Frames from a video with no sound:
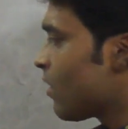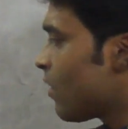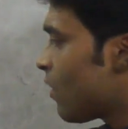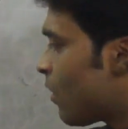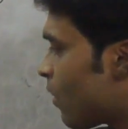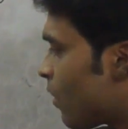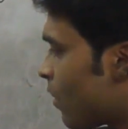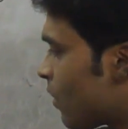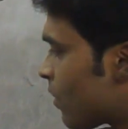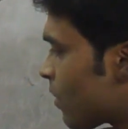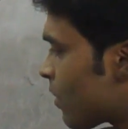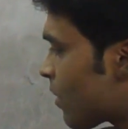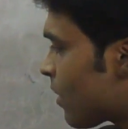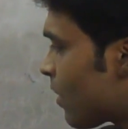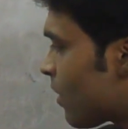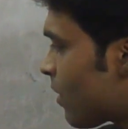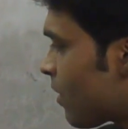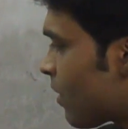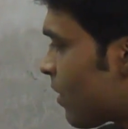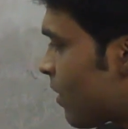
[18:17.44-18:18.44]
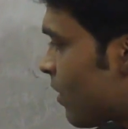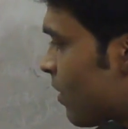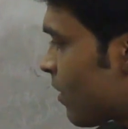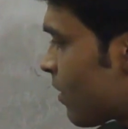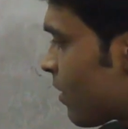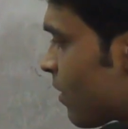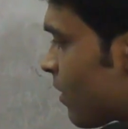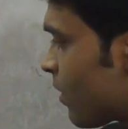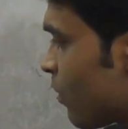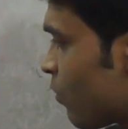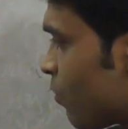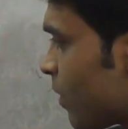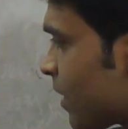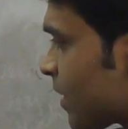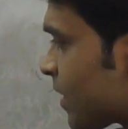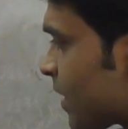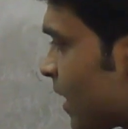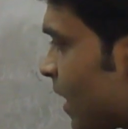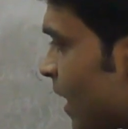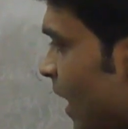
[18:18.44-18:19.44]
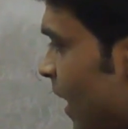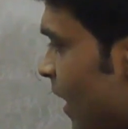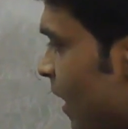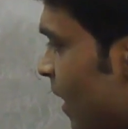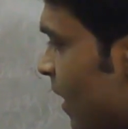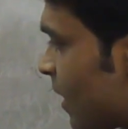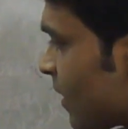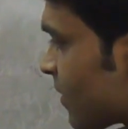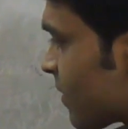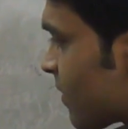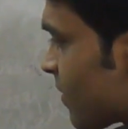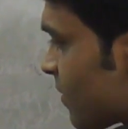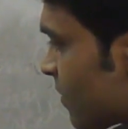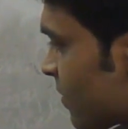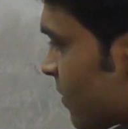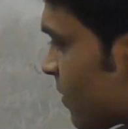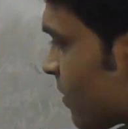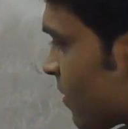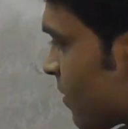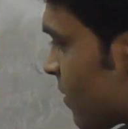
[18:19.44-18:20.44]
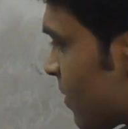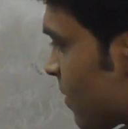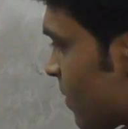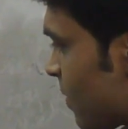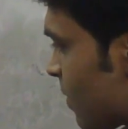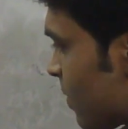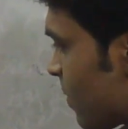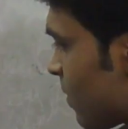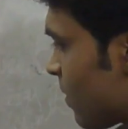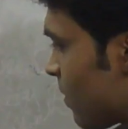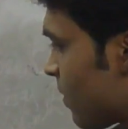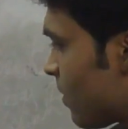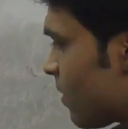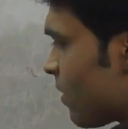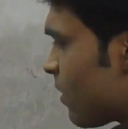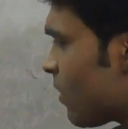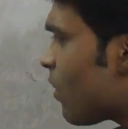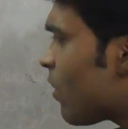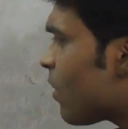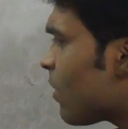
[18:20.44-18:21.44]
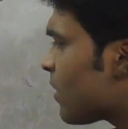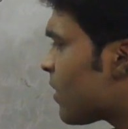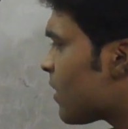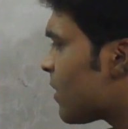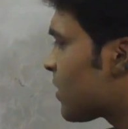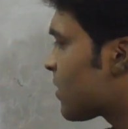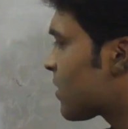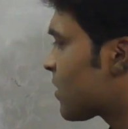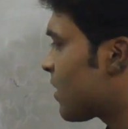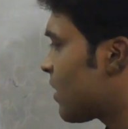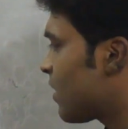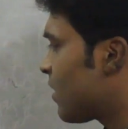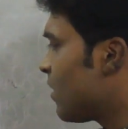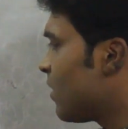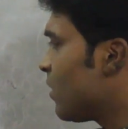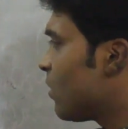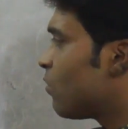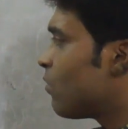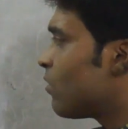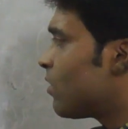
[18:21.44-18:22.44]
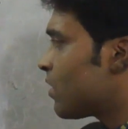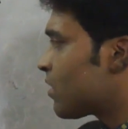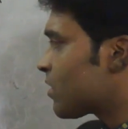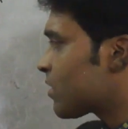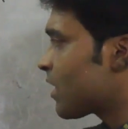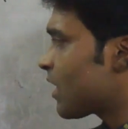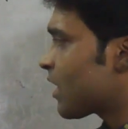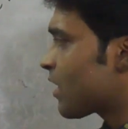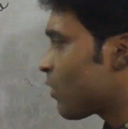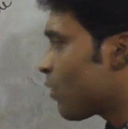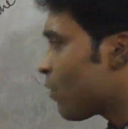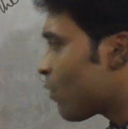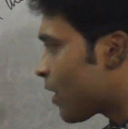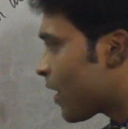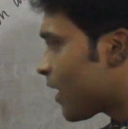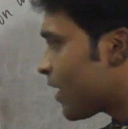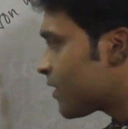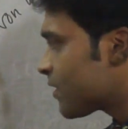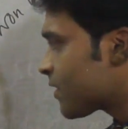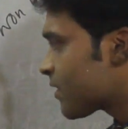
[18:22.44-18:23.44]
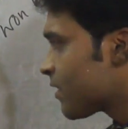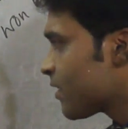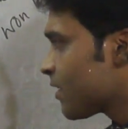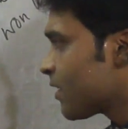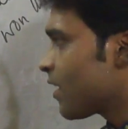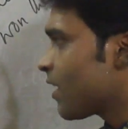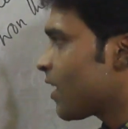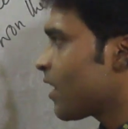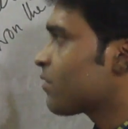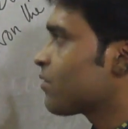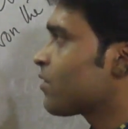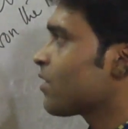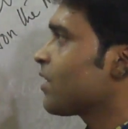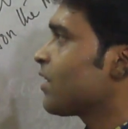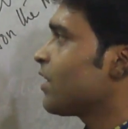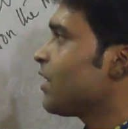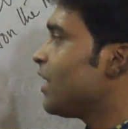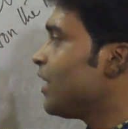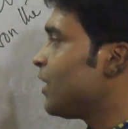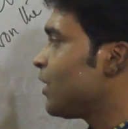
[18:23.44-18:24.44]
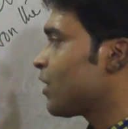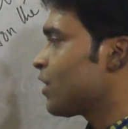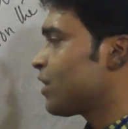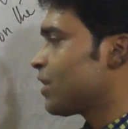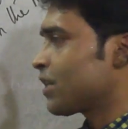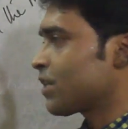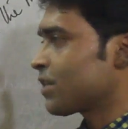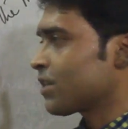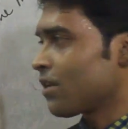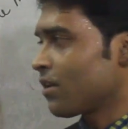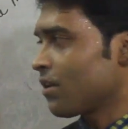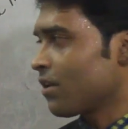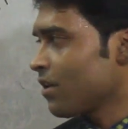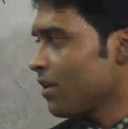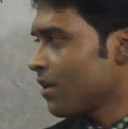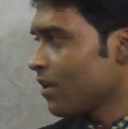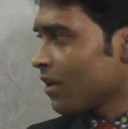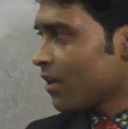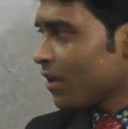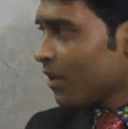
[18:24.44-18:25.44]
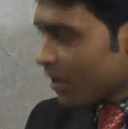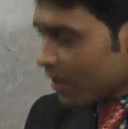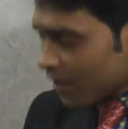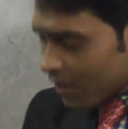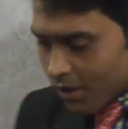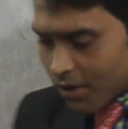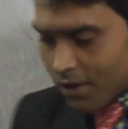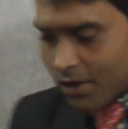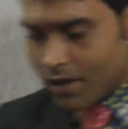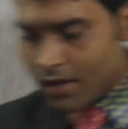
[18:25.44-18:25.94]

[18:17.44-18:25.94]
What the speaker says: Or you may say alas. All these words are known as actually interjection. Here